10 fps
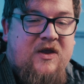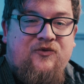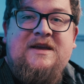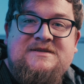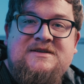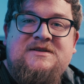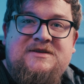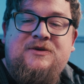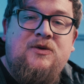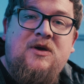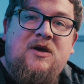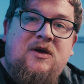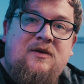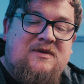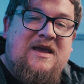a reason to
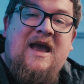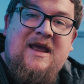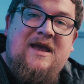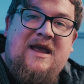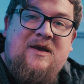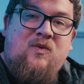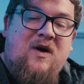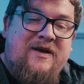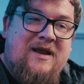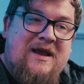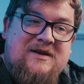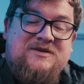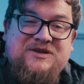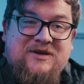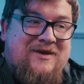get an A1
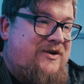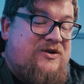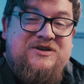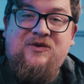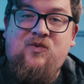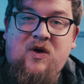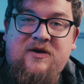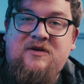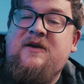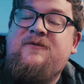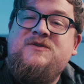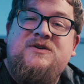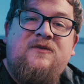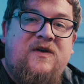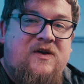and you know, you just do wildlife
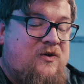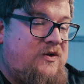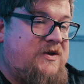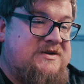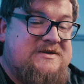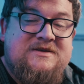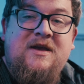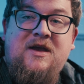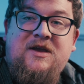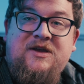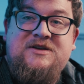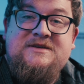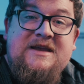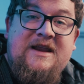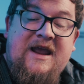photography, or you just
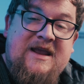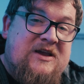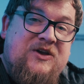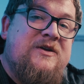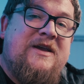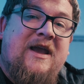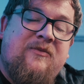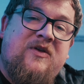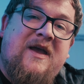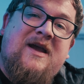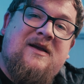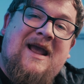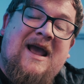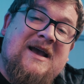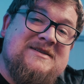need a good camera that
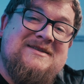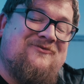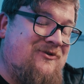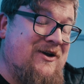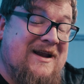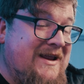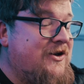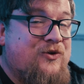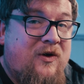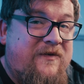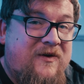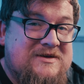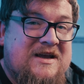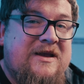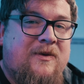has really good
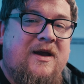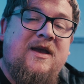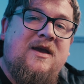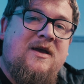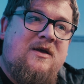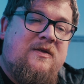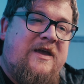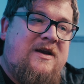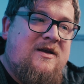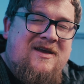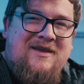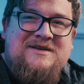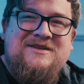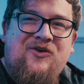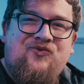autofocus anyway, then
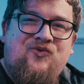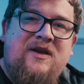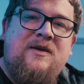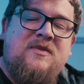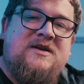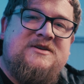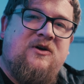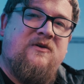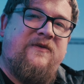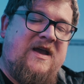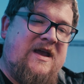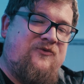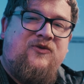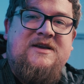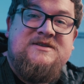there's not really much of a
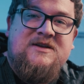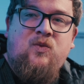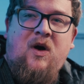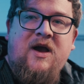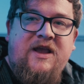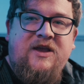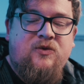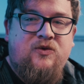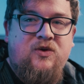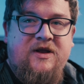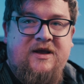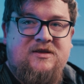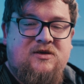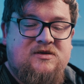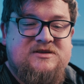reason why you would want to
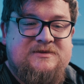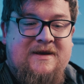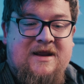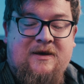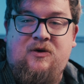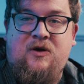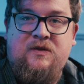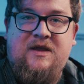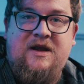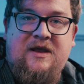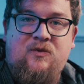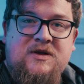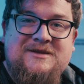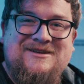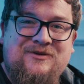spend out on an
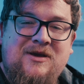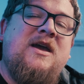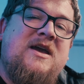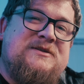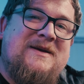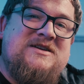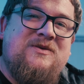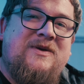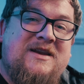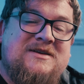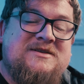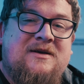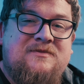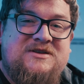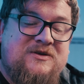A1 II, especially when it does
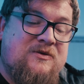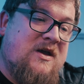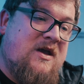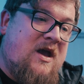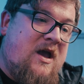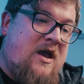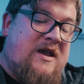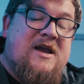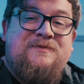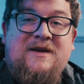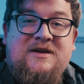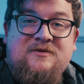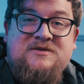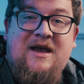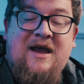come to cashback
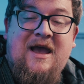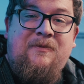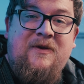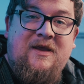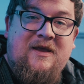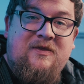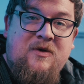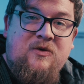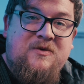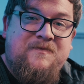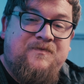deals that are happening at the moment.